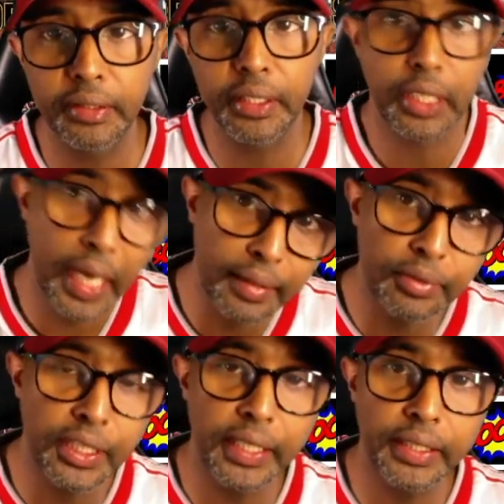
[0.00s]
He
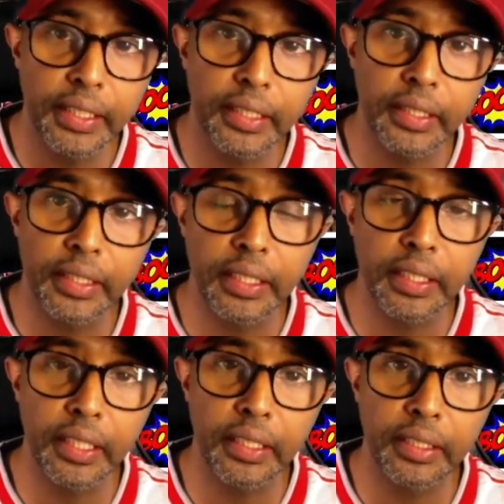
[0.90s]
can sign
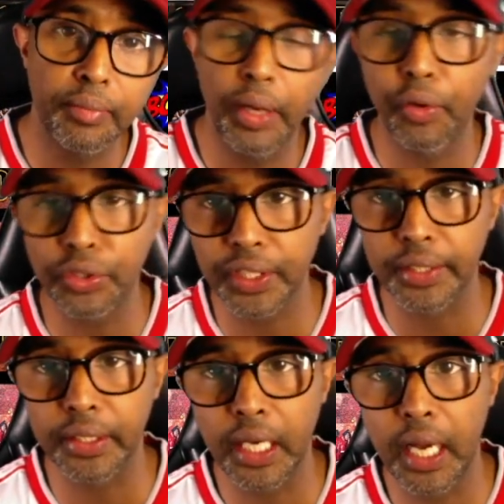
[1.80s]
and he might not
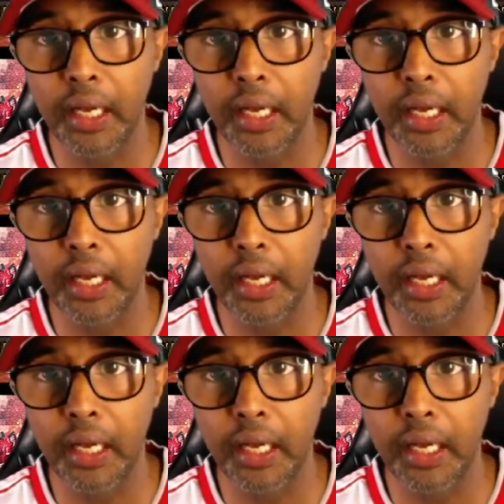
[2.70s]
sign.